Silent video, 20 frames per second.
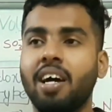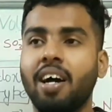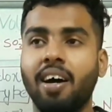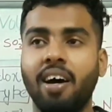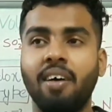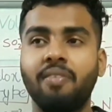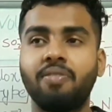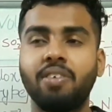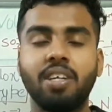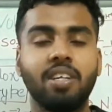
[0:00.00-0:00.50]

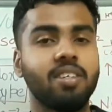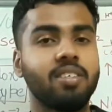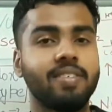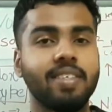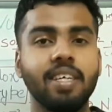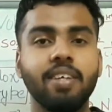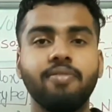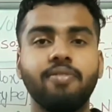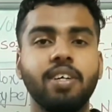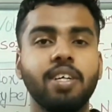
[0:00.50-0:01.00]
I've
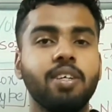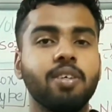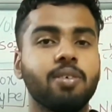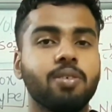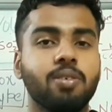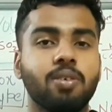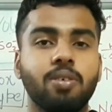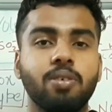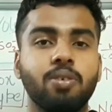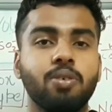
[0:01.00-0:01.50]
seen
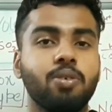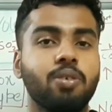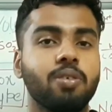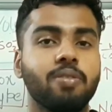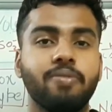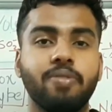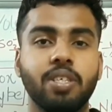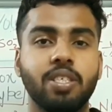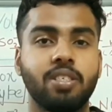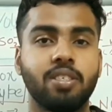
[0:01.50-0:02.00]
videos on
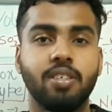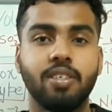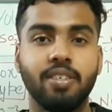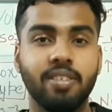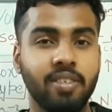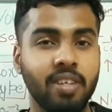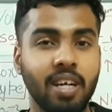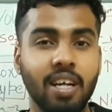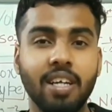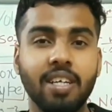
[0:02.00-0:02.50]
YouTube which
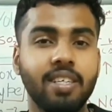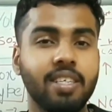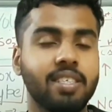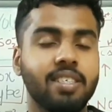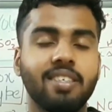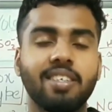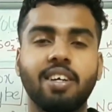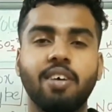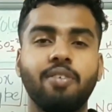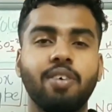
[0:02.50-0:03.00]
really
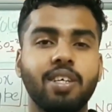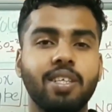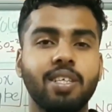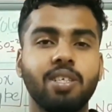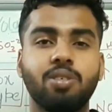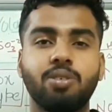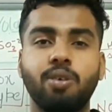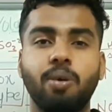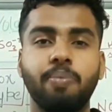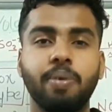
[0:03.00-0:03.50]
doesn't cover
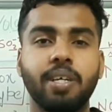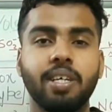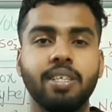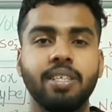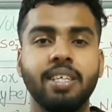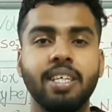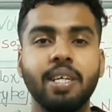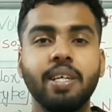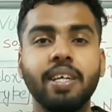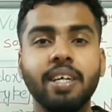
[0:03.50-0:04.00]
this topic
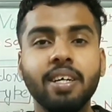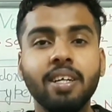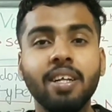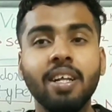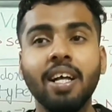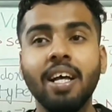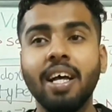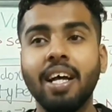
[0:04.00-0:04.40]
in detail,